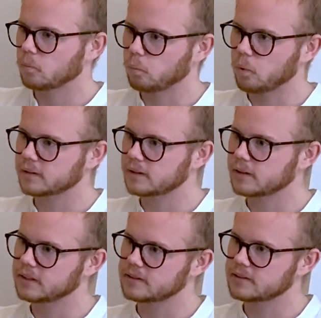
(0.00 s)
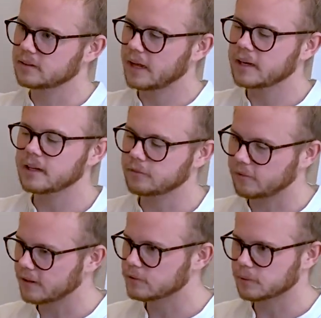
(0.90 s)
what is any
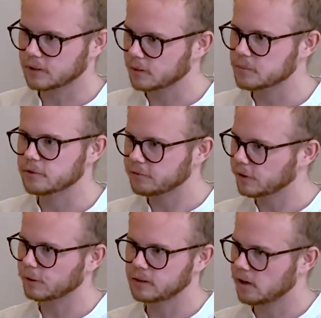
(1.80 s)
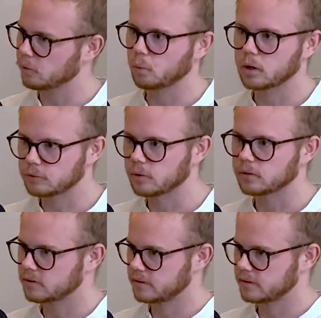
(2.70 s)
advice when it comes to figuring out what road to